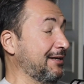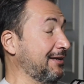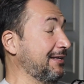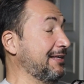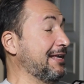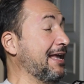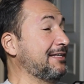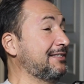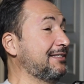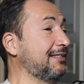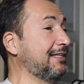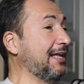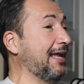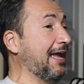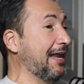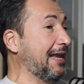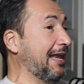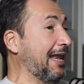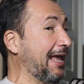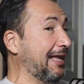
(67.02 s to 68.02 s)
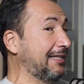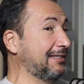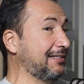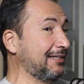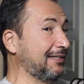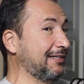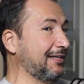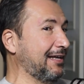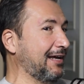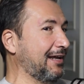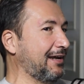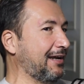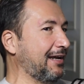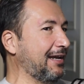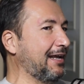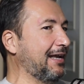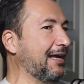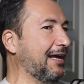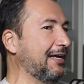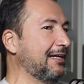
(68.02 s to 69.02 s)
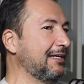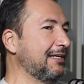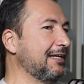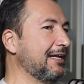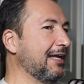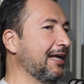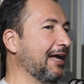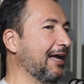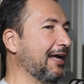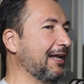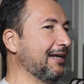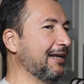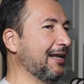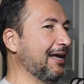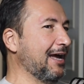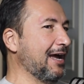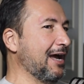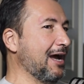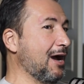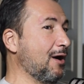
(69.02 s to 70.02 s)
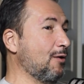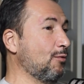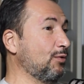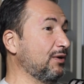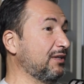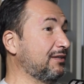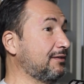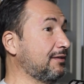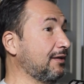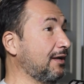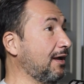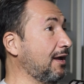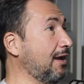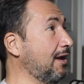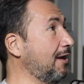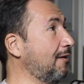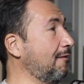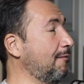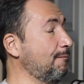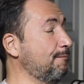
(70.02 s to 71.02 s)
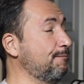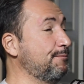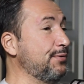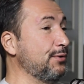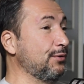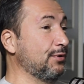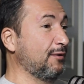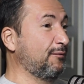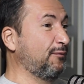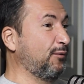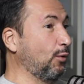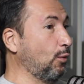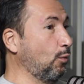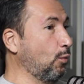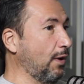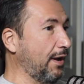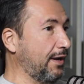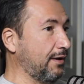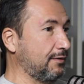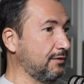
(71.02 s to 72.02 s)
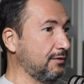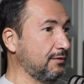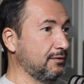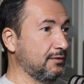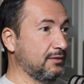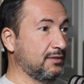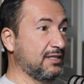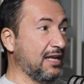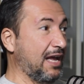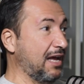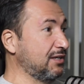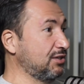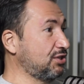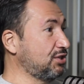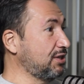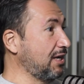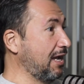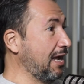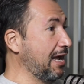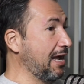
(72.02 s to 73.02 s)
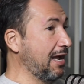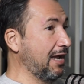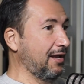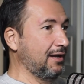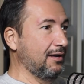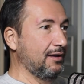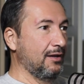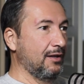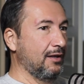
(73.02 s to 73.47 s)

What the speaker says: Yesterday I landed in Riga and with beautiful weather, sunshine.